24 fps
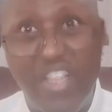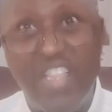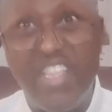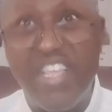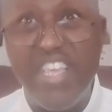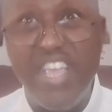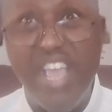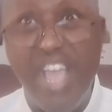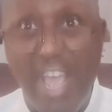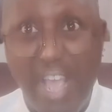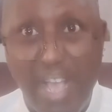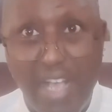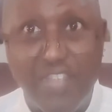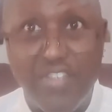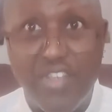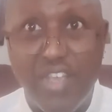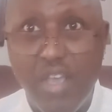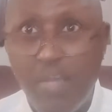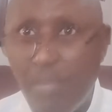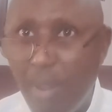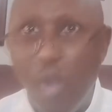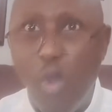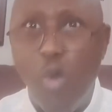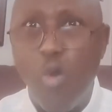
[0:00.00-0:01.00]
50 years,
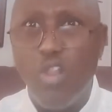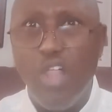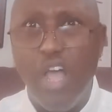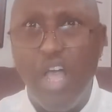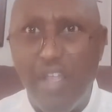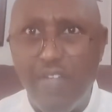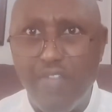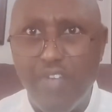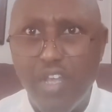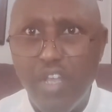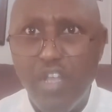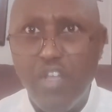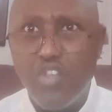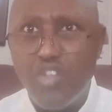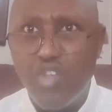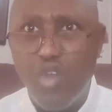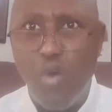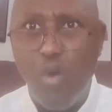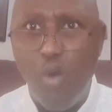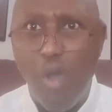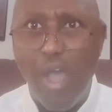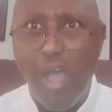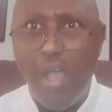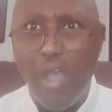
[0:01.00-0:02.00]
my whole life.
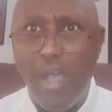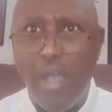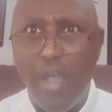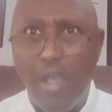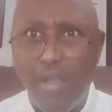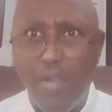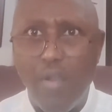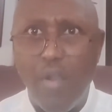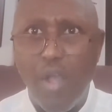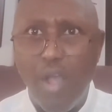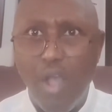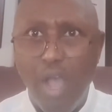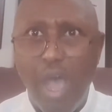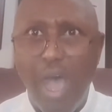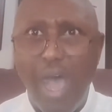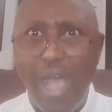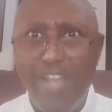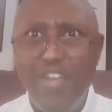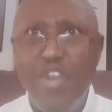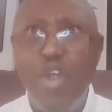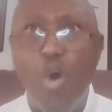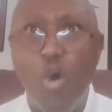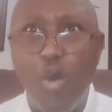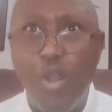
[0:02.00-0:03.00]
So I,
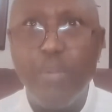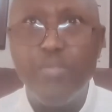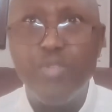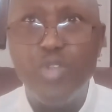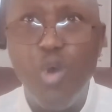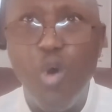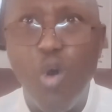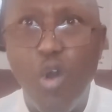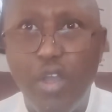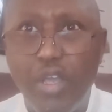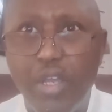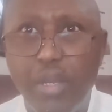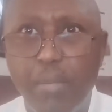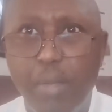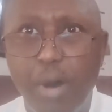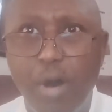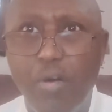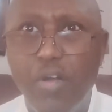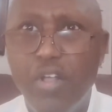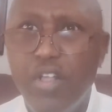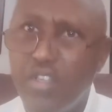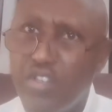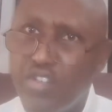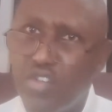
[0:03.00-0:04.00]
I, I know what I'm talking
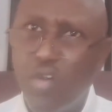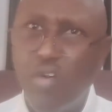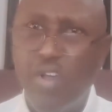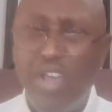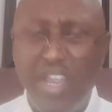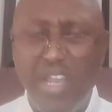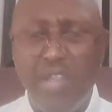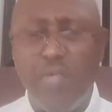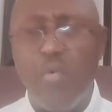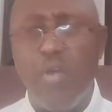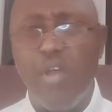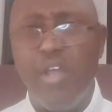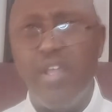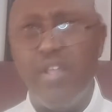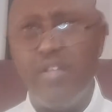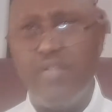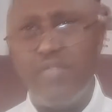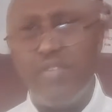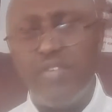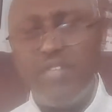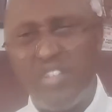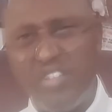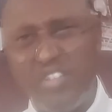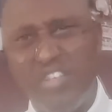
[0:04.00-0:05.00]
about. So anyway,
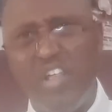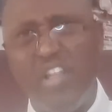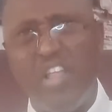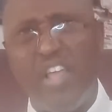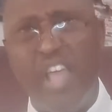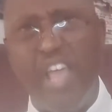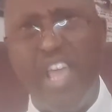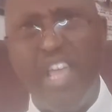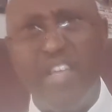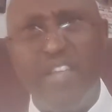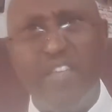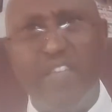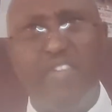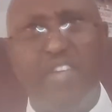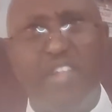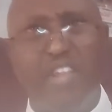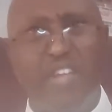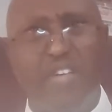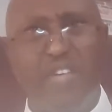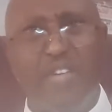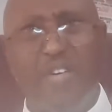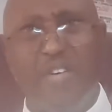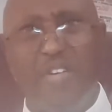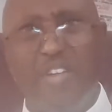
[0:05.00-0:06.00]
this is like an angry
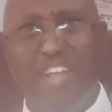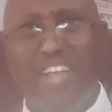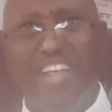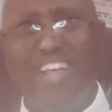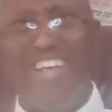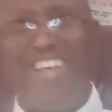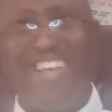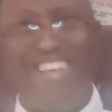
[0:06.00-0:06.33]
video, don't it?